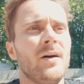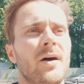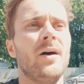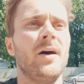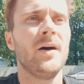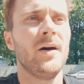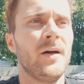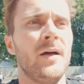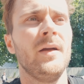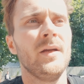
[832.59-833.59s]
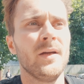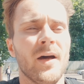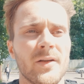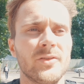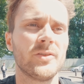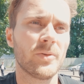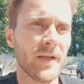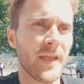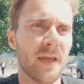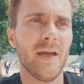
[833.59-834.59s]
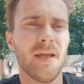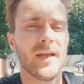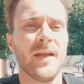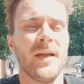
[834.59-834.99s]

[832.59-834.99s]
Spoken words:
120k